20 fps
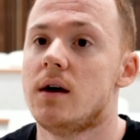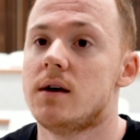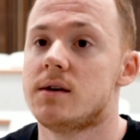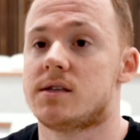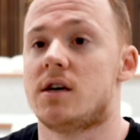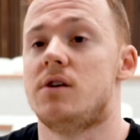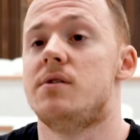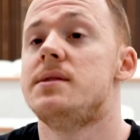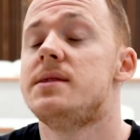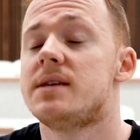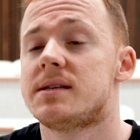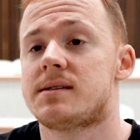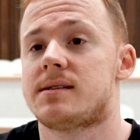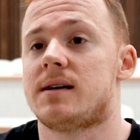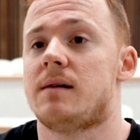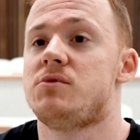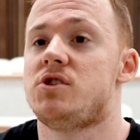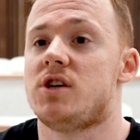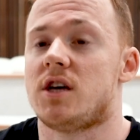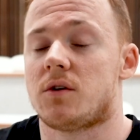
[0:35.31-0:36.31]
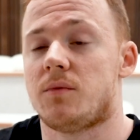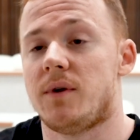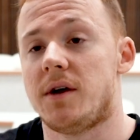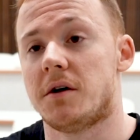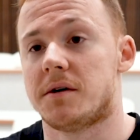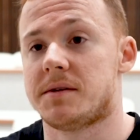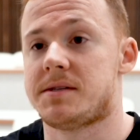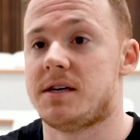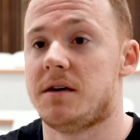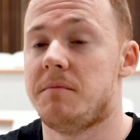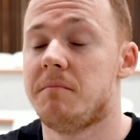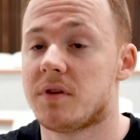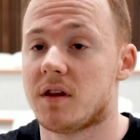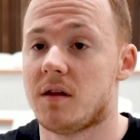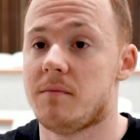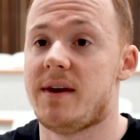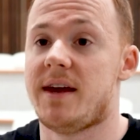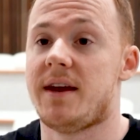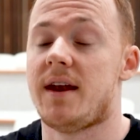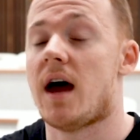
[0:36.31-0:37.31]
So in this subject, we got to
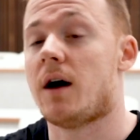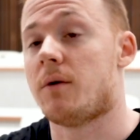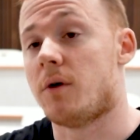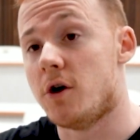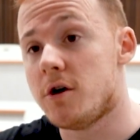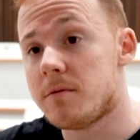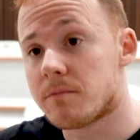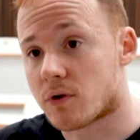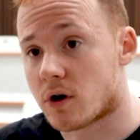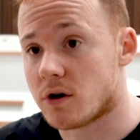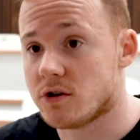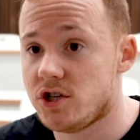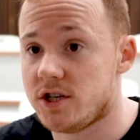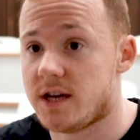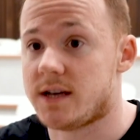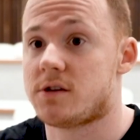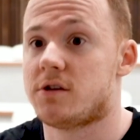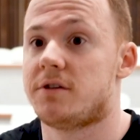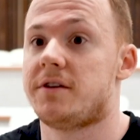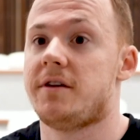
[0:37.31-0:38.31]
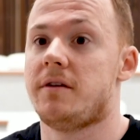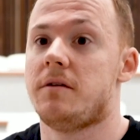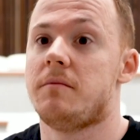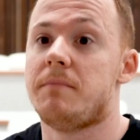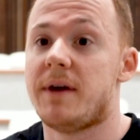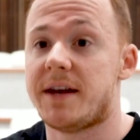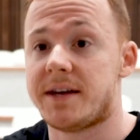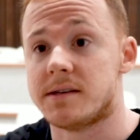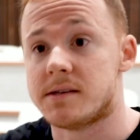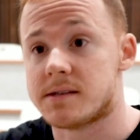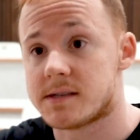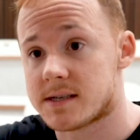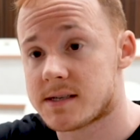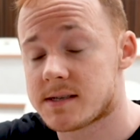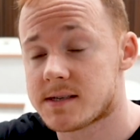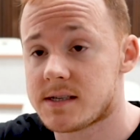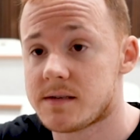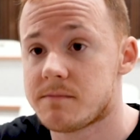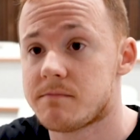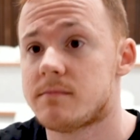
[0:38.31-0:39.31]
implement our own project on an embedded
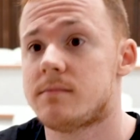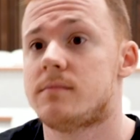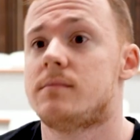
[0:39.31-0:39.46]
system.